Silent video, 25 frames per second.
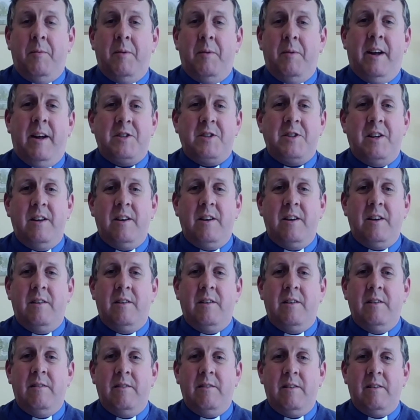and actually it
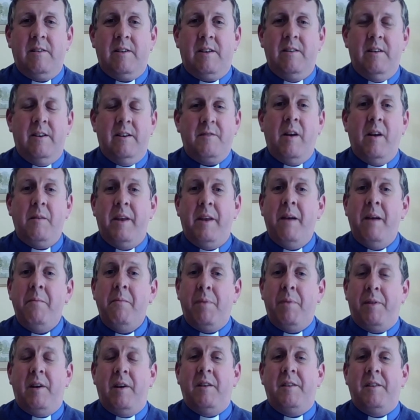can develop an
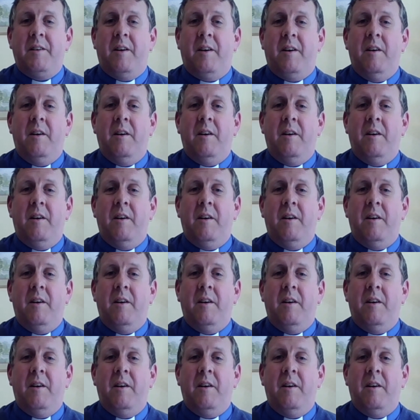empathy